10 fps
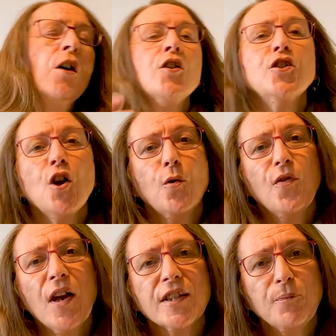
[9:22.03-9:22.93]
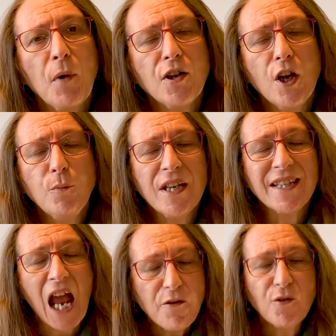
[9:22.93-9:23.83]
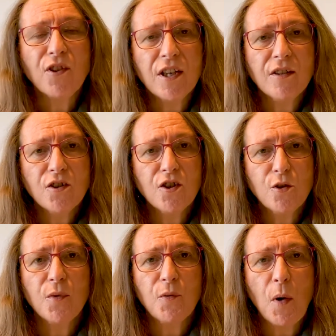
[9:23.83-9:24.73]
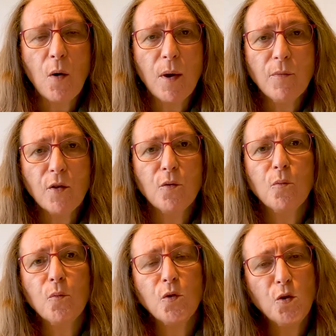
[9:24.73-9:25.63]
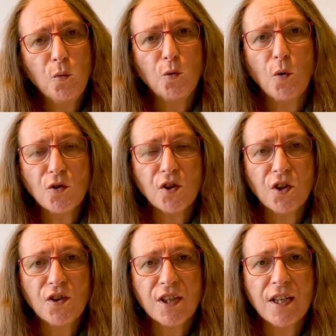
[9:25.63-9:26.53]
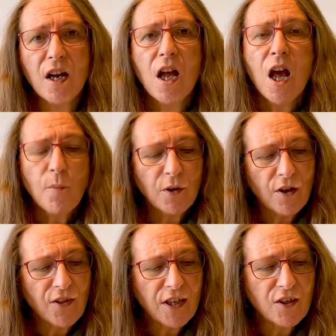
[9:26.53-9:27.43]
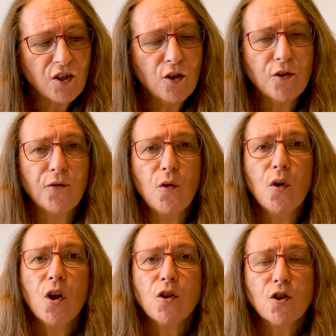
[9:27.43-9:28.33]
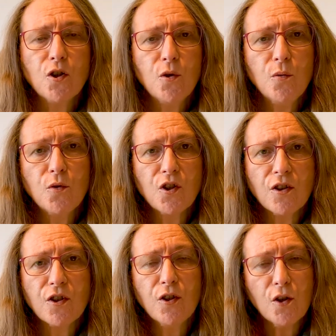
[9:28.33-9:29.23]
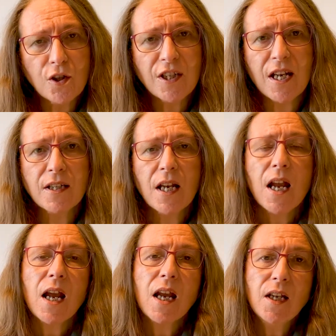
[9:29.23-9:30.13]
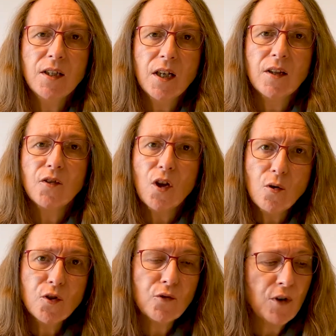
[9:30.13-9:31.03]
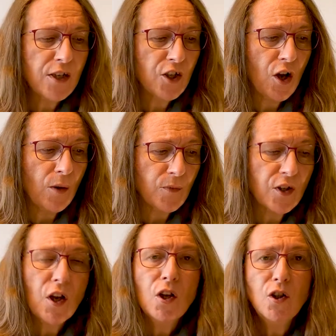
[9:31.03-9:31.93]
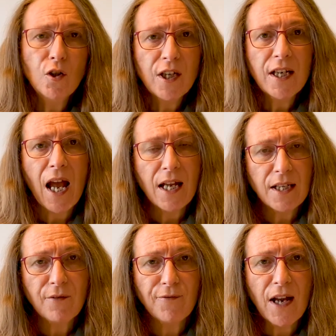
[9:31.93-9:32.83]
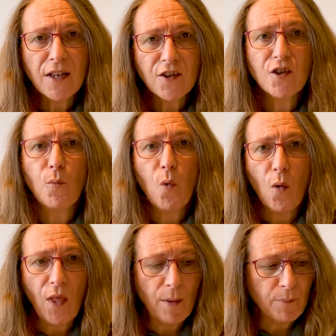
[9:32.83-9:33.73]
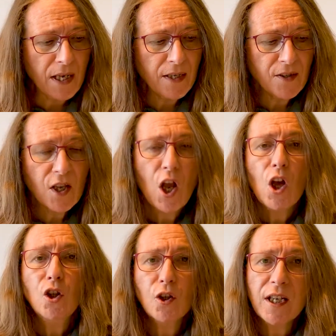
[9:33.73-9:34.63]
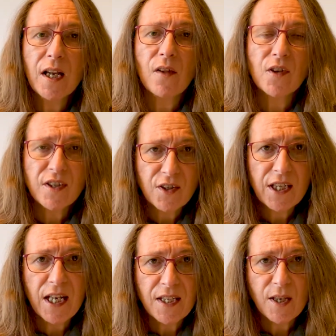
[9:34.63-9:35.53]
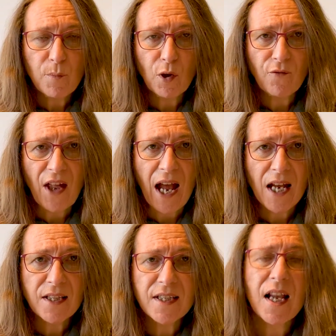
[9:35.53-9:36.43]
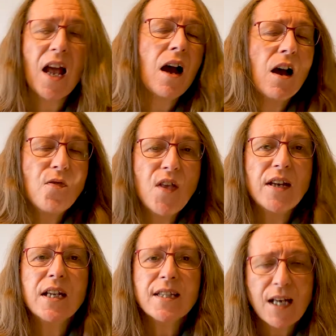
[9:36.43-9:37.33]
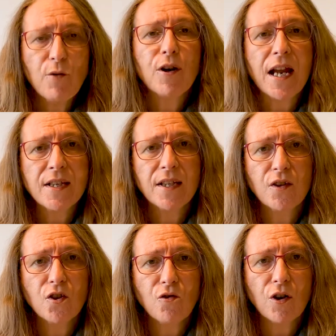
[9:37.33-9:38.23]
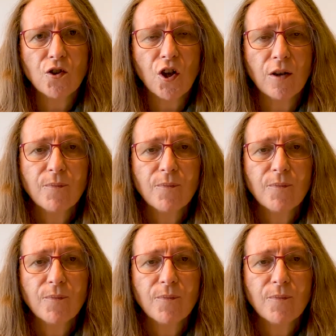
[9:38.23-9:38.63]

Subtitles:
So that's by no means everything to do with the poem that you would want to consider, but I think it's useful to just look at it in those three terms, looking at effects and what that means, looking at the key symbol of the hands, and then interrogating the structure.